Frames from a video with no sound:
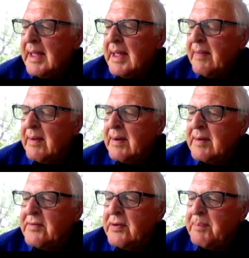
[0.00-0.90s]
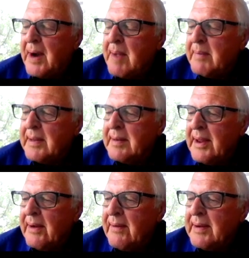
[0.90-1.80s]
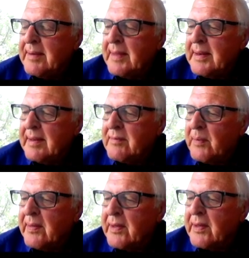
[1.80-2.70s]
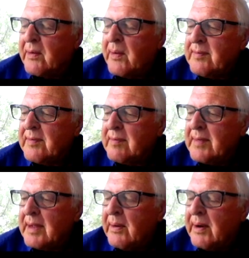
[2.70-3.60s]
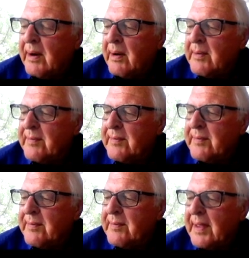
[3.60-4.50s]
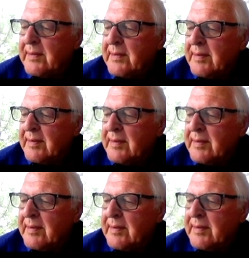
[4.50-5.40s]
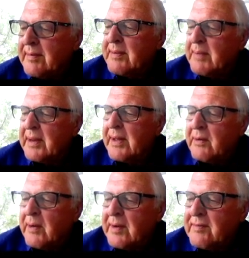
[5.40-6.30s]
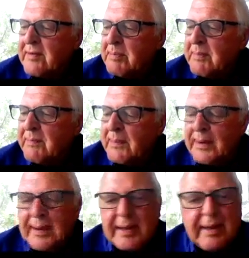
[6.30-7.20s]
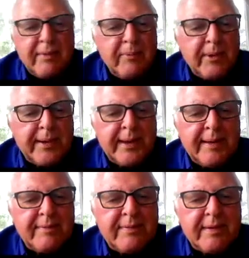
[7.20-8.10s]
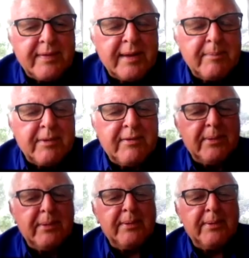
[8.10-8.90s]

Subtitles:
There are two prominent areas, and it's one of the questions I always ask visitors. I ask them a lot of questions before I can give them one answer, same as